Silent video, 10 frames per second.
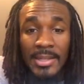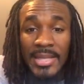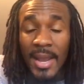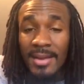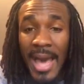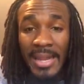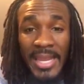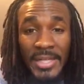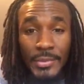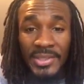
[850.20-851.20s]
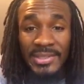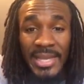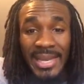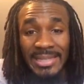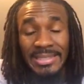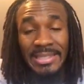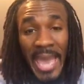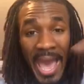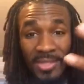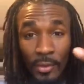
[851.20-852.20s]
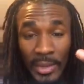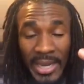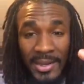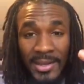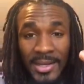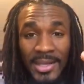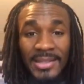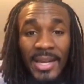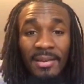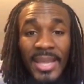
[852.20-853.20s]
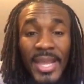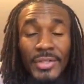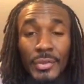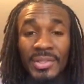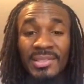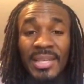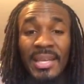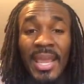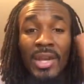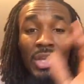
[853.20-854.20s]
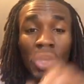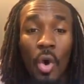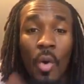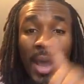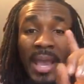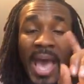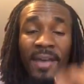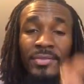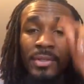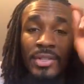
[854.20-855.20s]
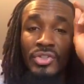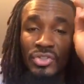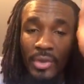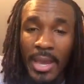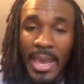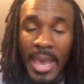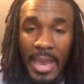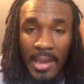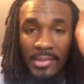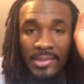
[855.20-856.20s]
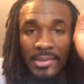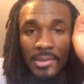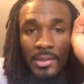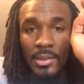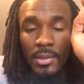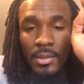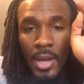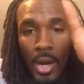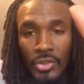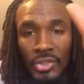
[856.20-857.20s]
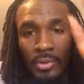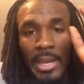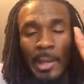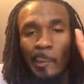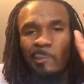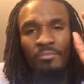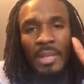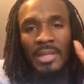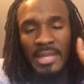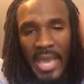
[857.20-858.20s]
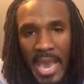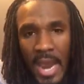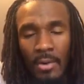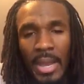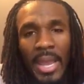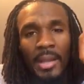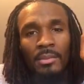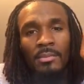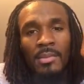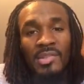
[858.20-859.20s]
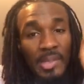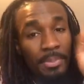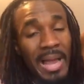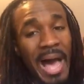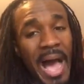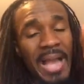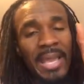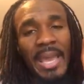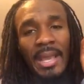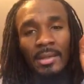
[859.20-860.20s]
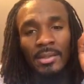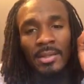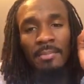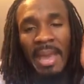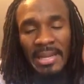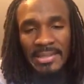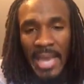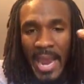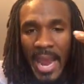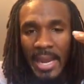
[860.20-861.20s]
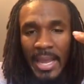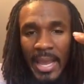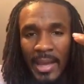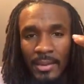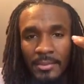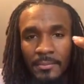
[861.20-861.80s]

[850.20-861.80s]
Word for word: They're not interested in gathering. They're interested in going after the strays, nurturing, caring, supplying, maintaining.